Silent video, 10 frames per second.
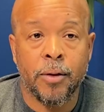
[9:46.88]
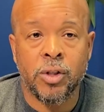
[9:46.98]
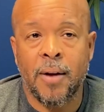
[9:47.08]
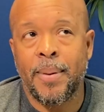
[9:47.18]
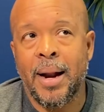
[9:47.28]

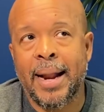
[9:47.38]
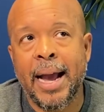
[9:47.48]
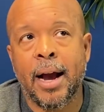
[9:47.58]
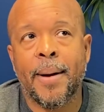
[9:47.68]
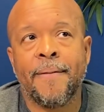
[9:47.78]
stuff, but I'd
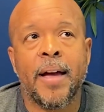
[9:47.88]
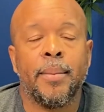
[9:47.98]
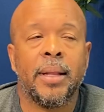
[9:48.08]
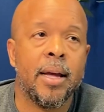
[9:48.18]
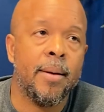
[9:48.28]
hang out with my
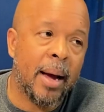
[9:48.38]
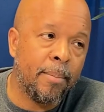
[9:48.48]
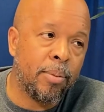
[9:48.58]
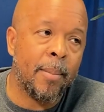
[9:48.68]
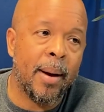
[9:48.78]
family. I
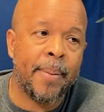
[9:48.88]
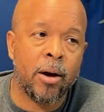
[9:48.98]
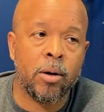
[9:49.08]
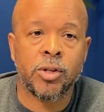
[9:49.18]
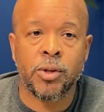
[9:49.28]
brought my
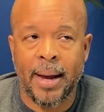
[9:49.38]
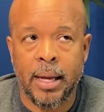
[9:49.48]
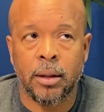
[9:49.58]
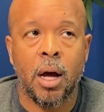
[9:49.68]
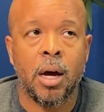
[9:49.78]
parents, my
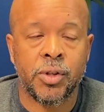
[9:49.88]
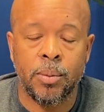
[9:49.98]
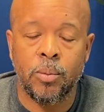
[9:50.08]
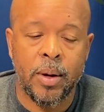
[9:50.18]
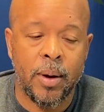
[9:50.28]
in-laws,
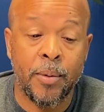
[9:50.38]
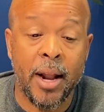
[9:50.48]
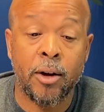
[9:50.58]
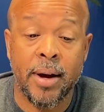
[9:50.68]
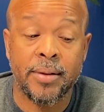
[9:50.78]
and we
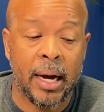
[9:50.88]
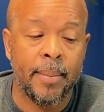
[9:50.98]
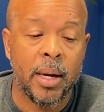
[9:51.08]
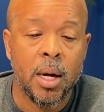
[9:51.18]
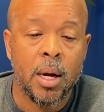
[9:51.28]
had a great time.
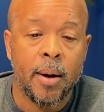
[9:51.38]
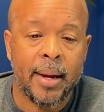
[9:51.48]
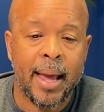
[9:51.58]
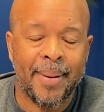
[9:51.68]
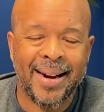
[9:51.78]

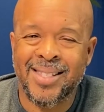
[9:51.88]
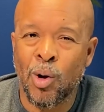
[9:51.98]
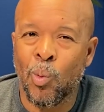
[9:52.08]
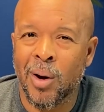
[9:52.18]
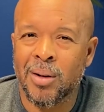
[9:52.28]
Okay. But I
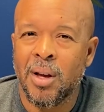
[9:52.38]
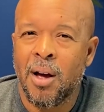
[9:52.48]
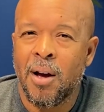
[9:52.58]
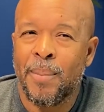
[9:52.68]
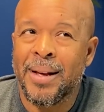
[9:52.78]
still worked.
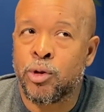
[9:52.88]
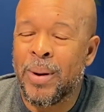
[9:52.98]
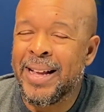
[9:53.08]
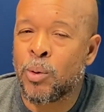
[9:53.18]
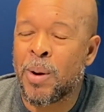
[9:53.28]
But in
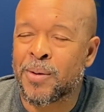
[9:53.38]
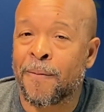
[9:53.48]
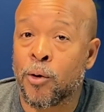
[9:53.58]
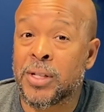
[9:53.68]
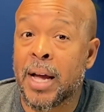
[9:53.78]
2020 was the
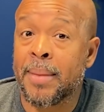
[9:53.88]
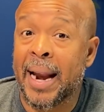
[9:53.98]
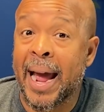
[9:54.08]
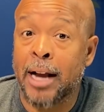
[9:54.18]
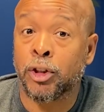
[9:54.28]
first time that
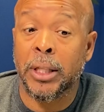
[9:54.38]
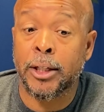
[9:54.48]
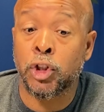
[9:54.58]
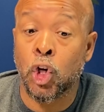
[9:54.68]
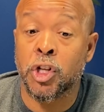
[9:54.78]
I actually
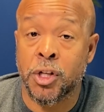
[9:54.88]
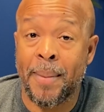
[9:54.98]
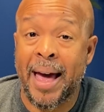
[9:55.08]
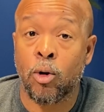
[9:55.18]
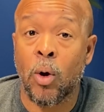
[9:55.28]
took a
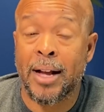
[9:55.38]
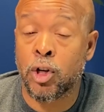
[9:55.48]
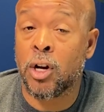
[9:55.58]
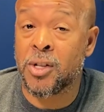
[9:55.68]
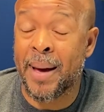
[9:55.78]
sabbatical. I
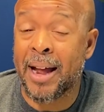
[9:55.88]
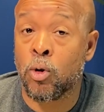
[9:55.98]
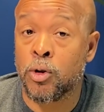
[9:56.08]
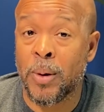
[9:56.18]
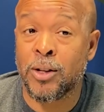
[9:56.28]
took a
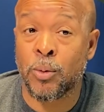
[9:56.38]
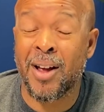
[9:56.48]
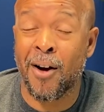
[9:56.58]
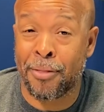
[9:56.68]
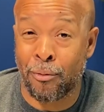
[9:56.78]
sabbatical in
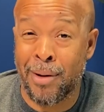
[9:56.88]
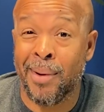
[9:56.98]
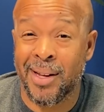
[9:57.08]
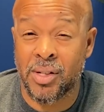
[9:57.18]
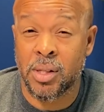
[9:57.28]
2020 of 3
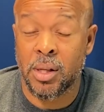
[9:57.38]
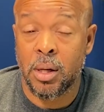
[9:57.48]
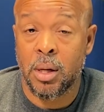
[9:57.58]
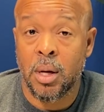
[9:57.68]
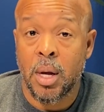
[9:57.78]
months.
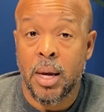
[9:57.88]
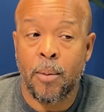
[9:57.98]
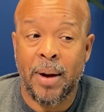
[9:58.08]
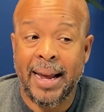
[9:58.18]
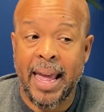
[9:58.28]
And
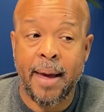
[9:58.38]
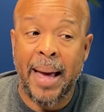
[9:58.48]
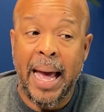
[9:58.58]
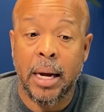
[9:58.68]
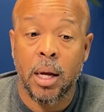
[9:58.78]
when I came
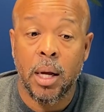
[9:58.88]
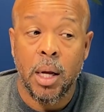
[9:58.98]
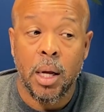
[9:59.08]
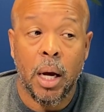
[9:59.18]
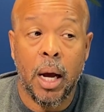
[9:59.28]
back,
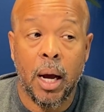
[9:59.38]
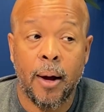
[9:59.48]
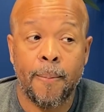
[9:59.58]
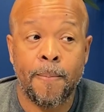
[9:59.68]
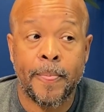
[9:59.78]

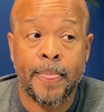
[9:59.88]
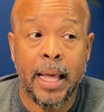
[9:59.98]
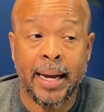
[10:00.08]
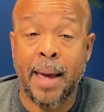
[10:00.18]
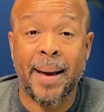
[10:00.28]

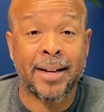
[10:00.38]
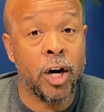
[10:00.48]
came back to